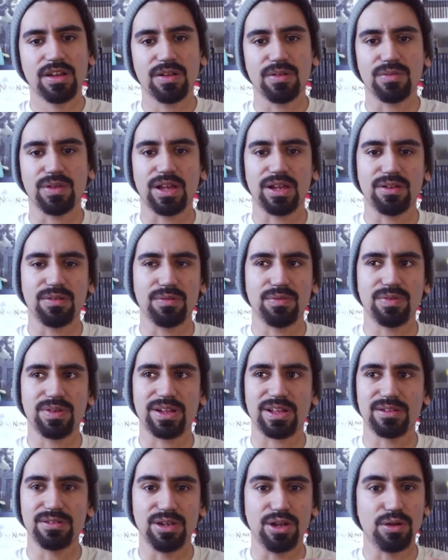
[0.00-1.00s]
a lot of
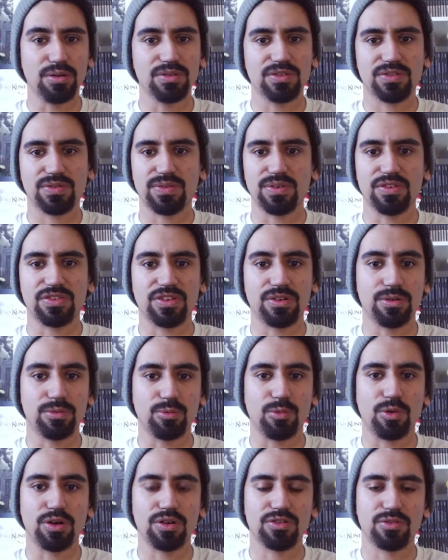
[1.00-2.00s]
like notes for
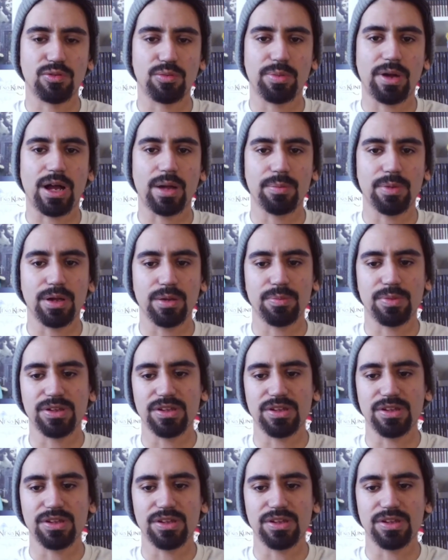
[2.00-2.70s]
certain words will pop up,